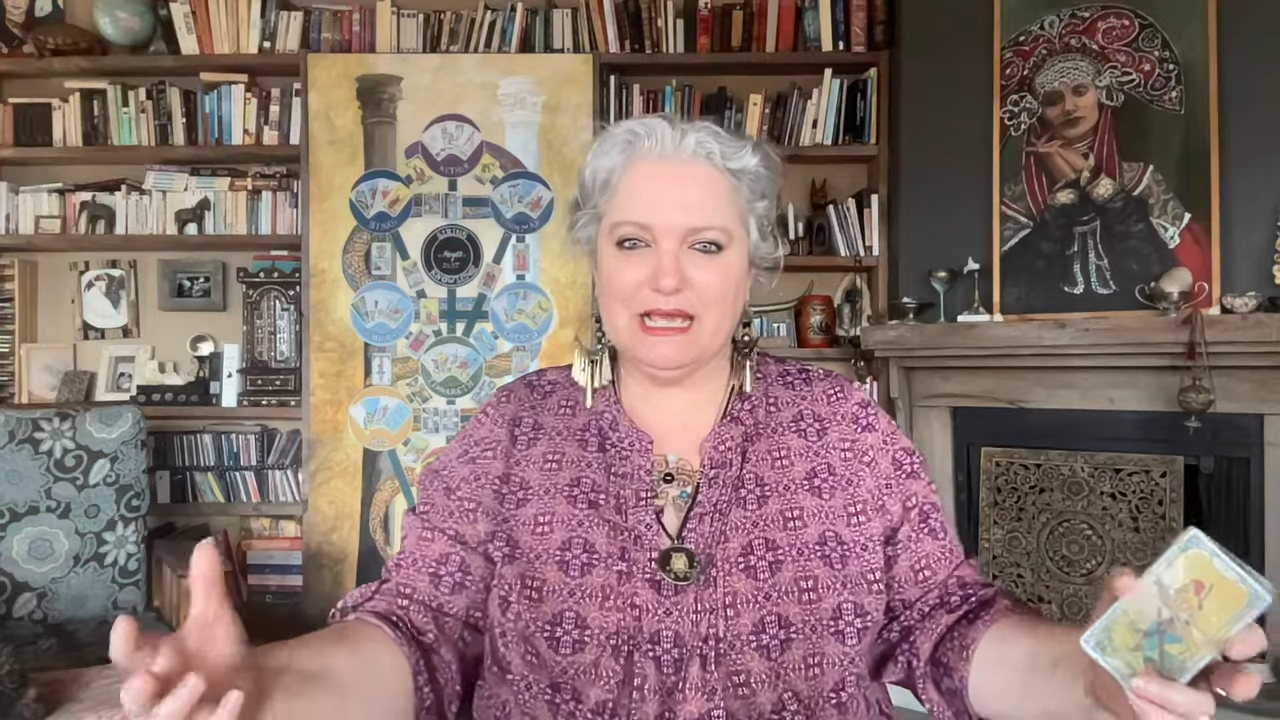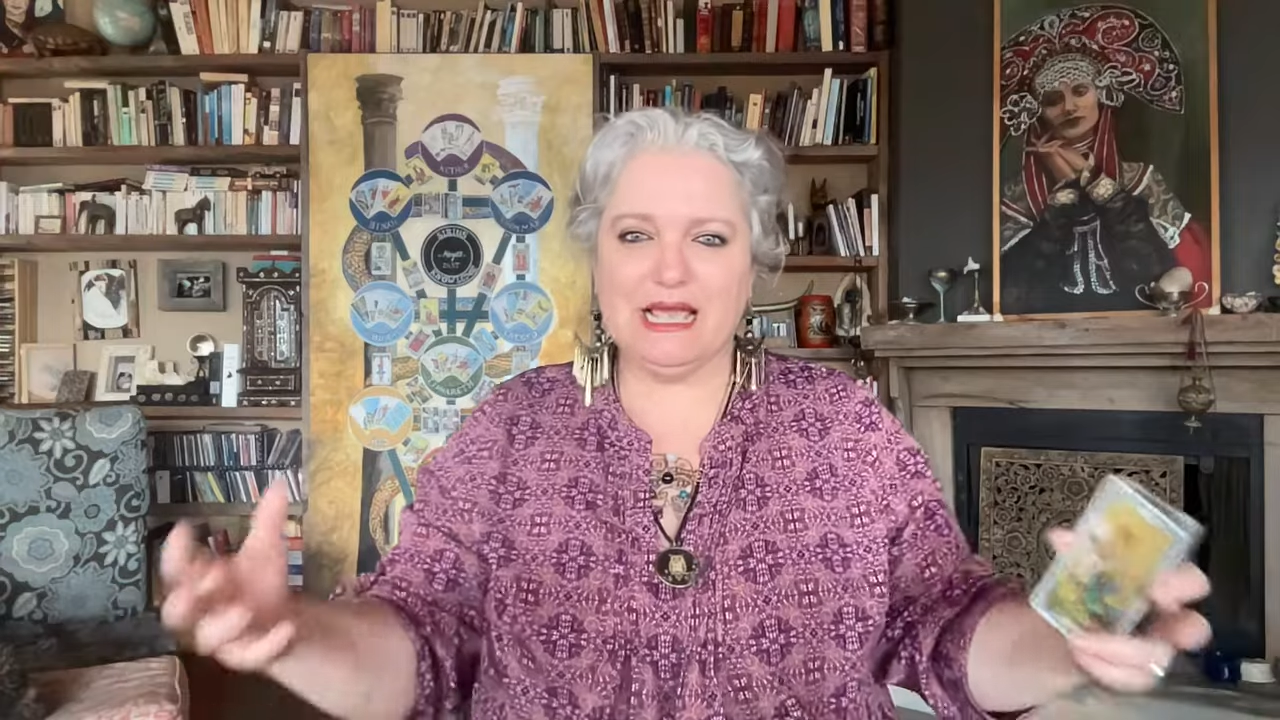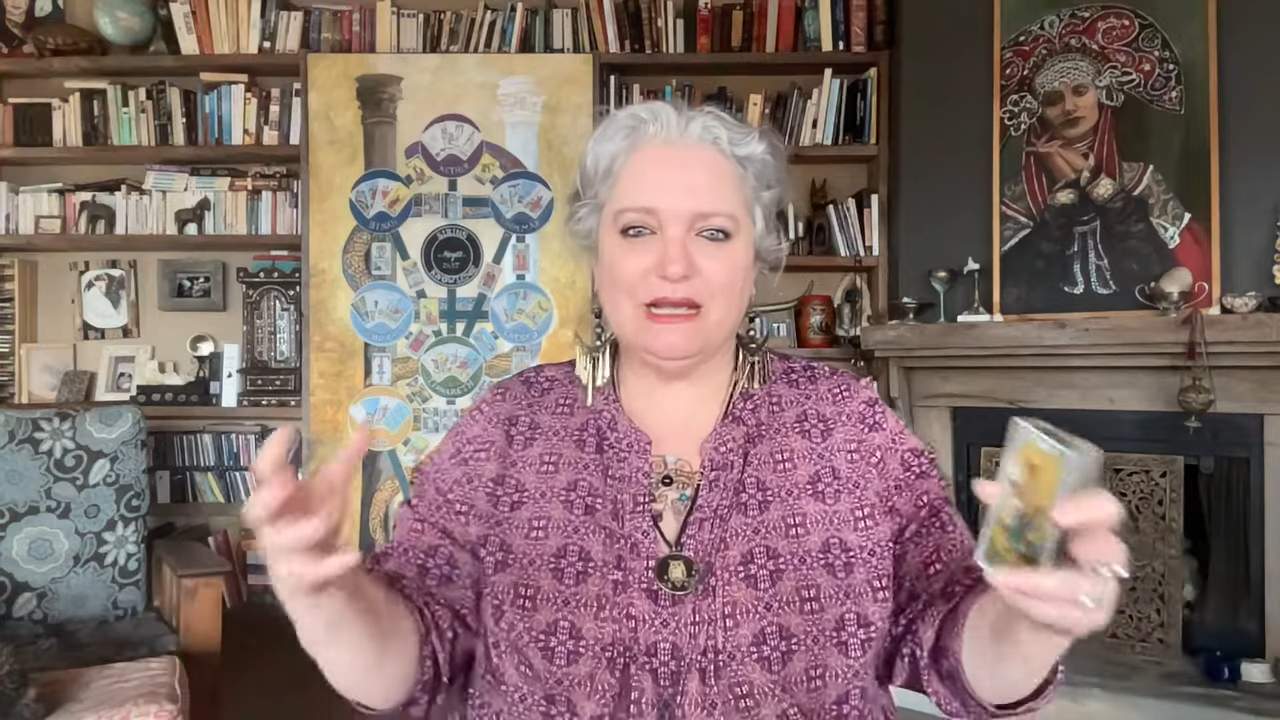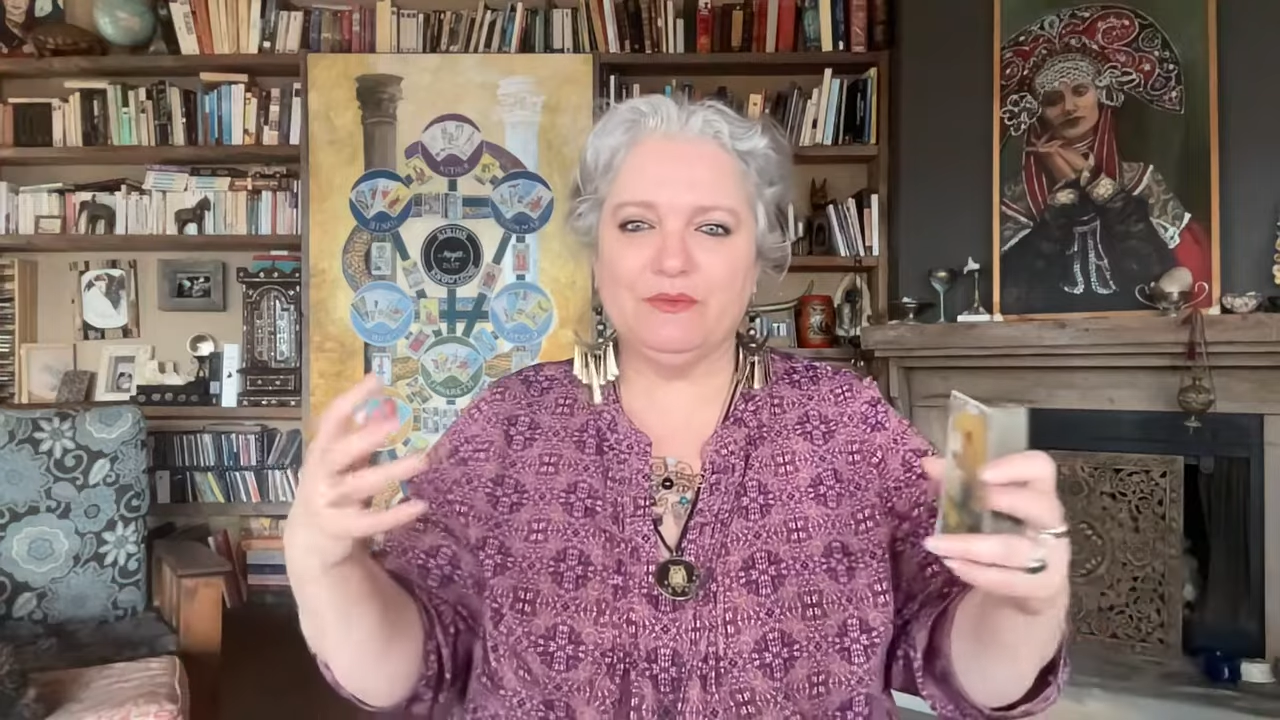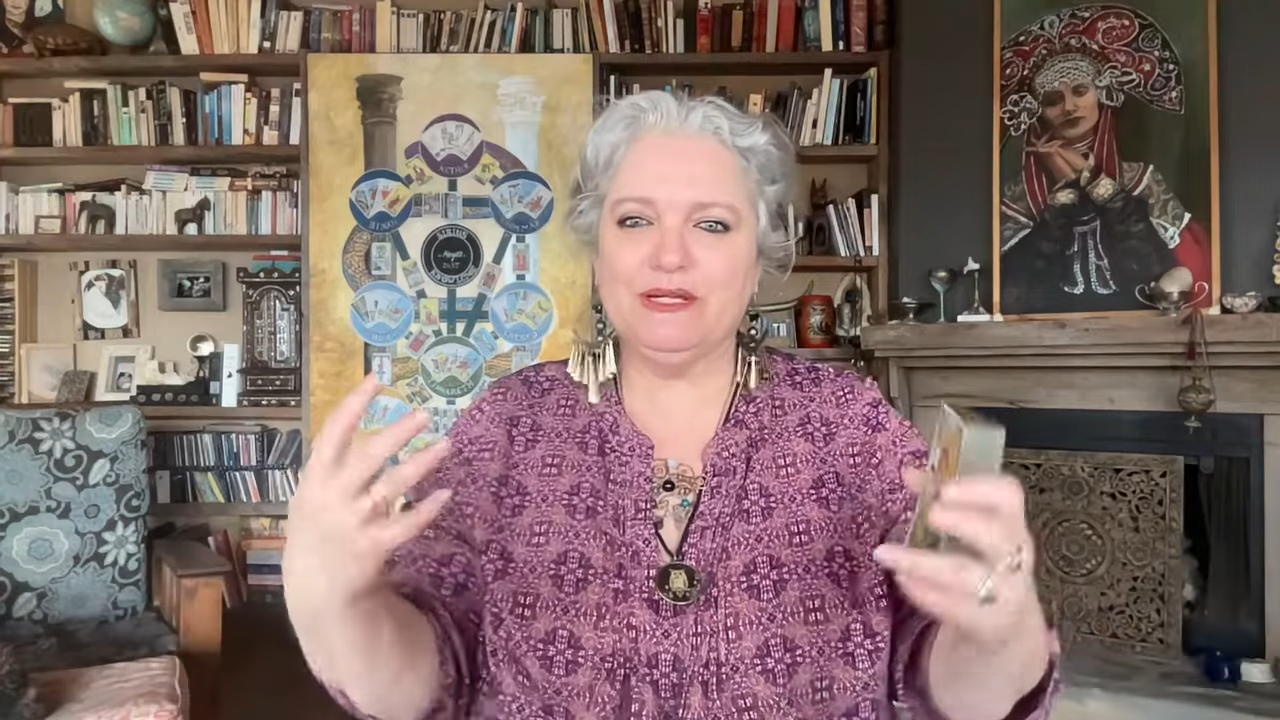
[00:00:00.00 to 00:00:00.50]

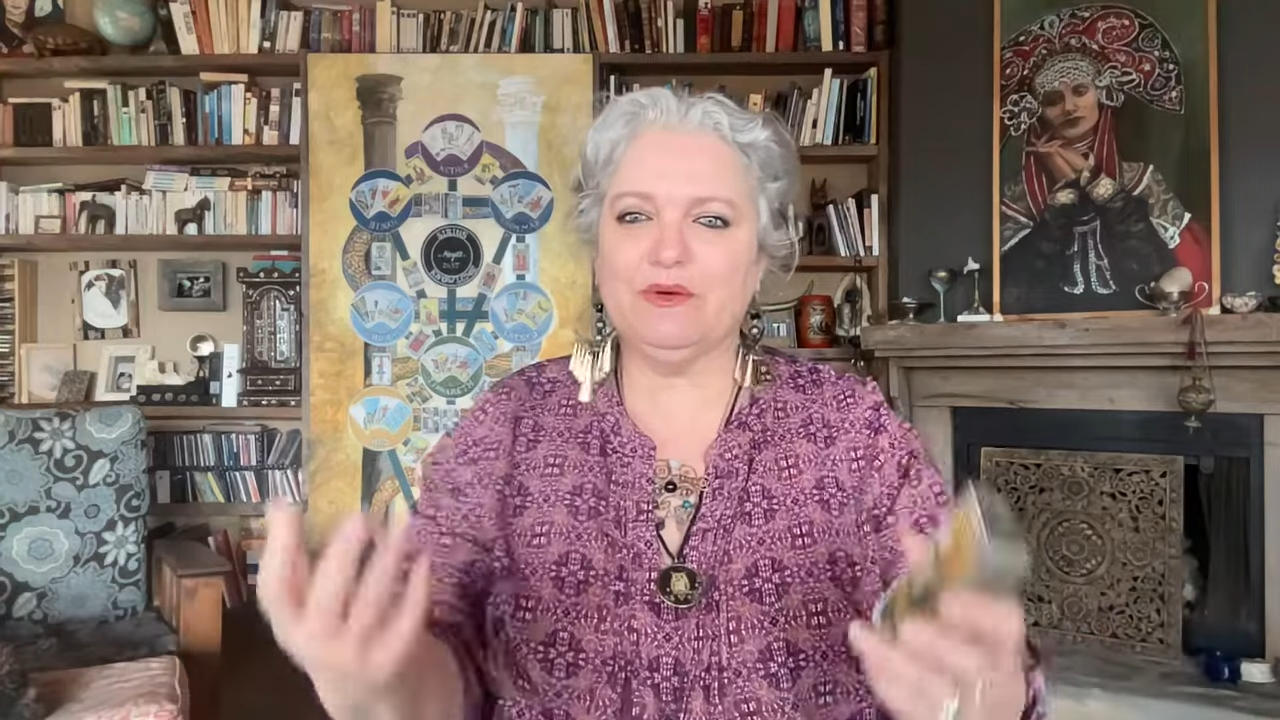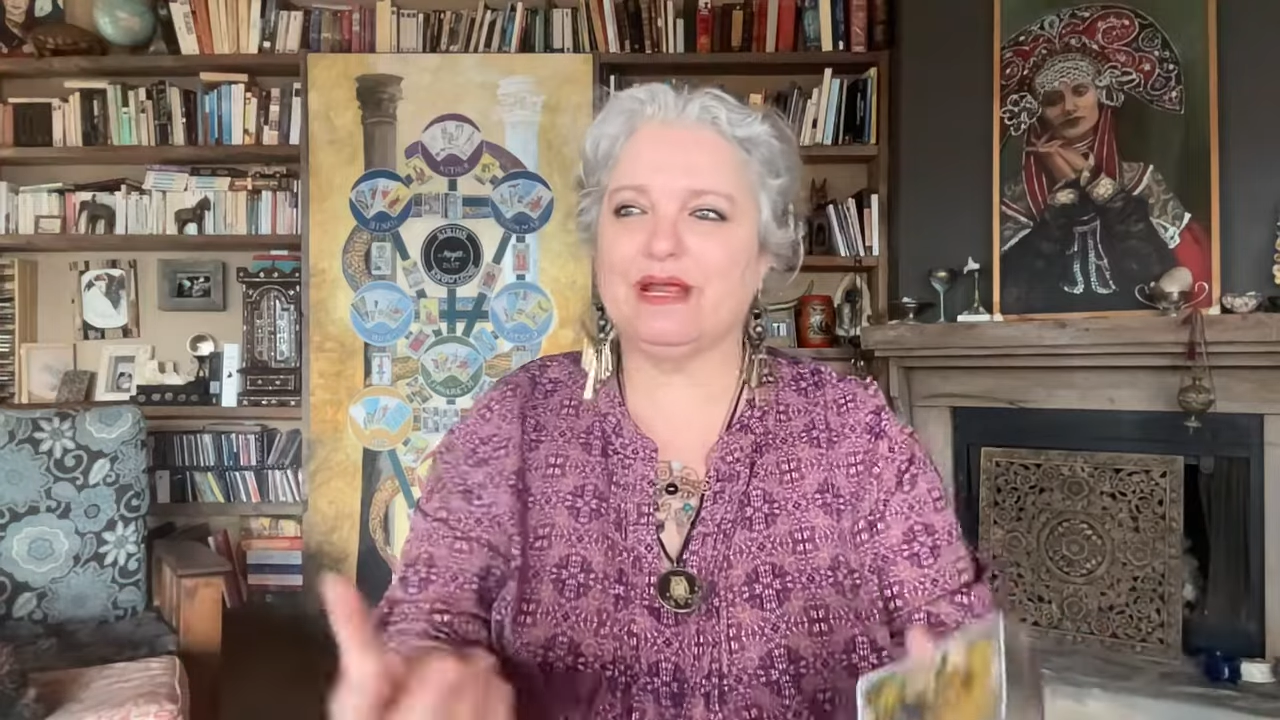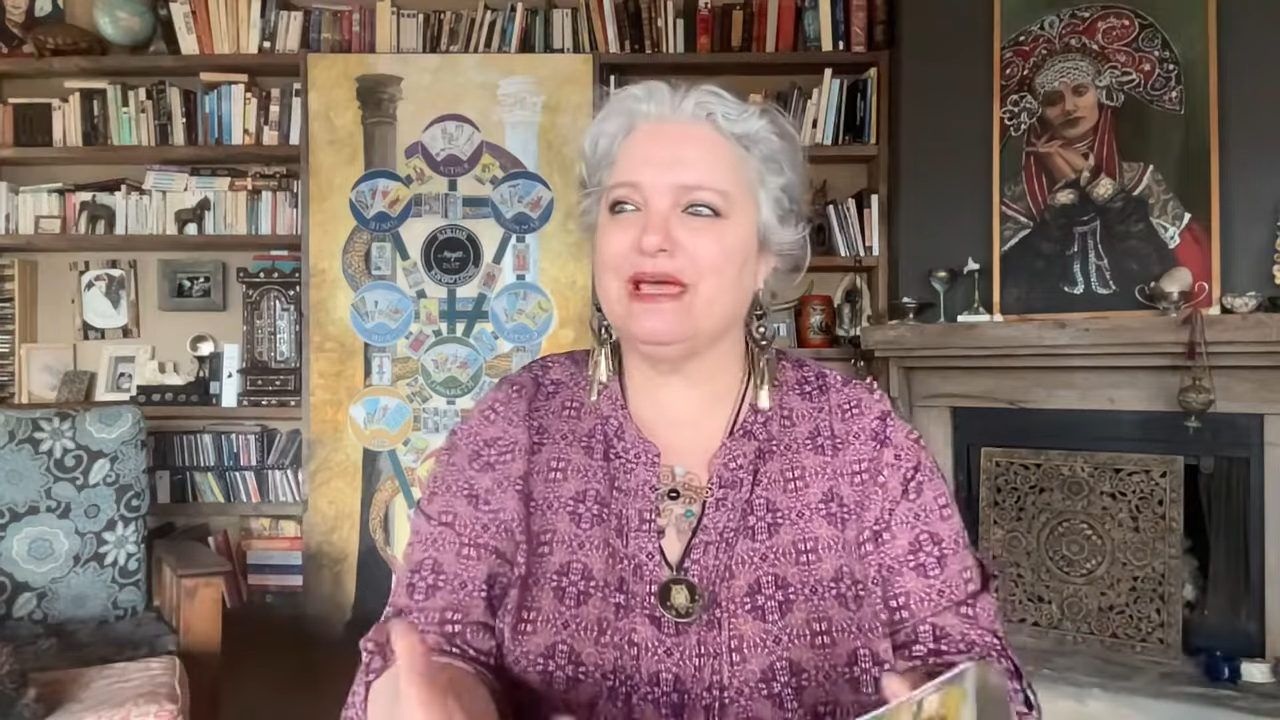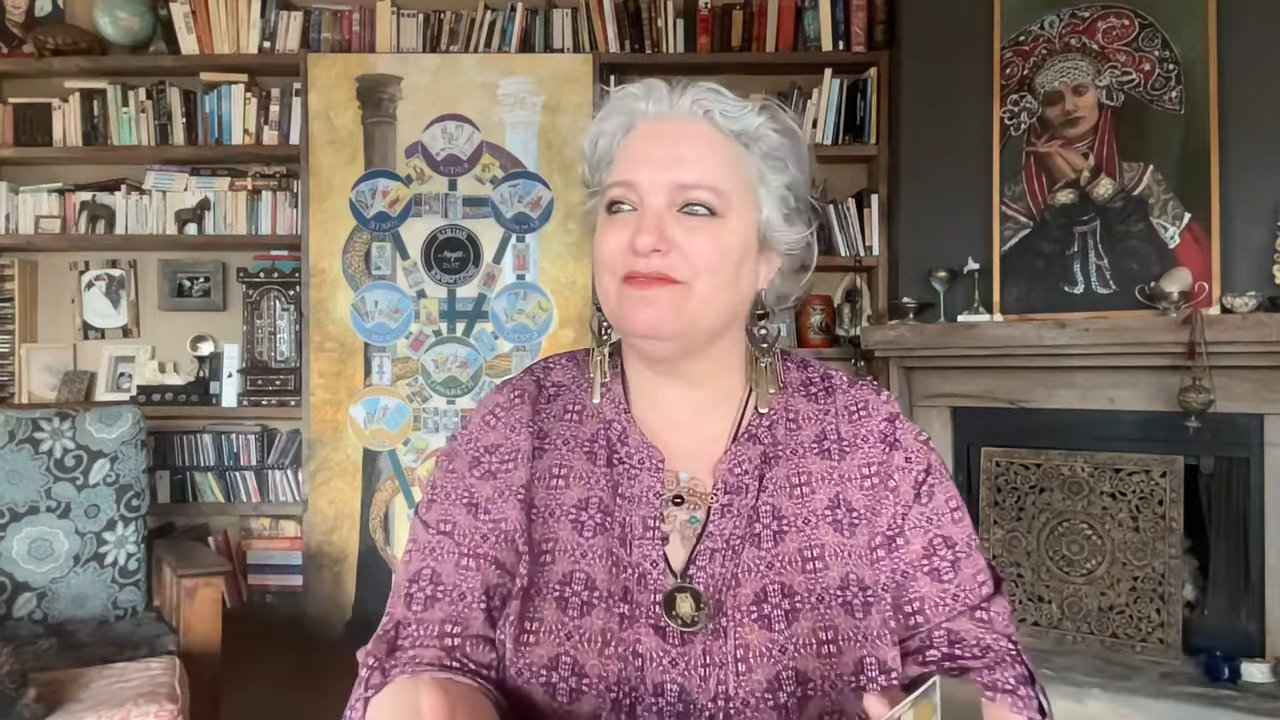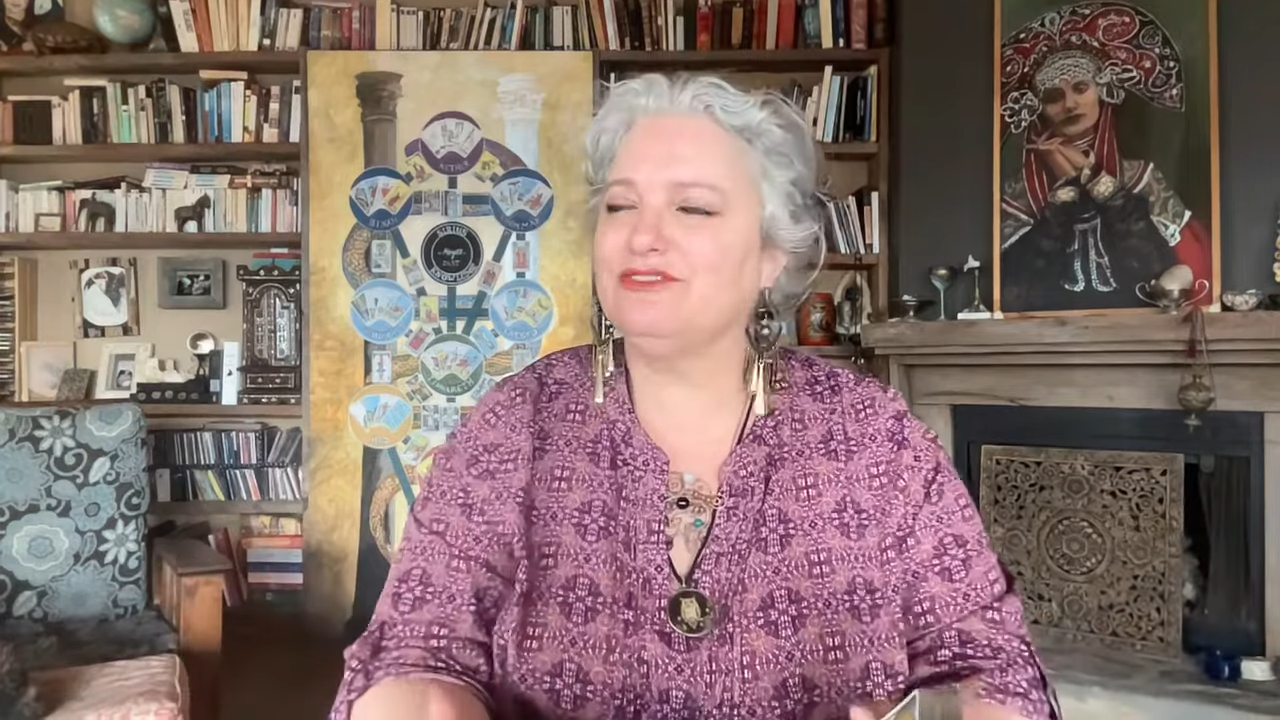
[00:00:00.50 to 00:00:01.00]
and we don't have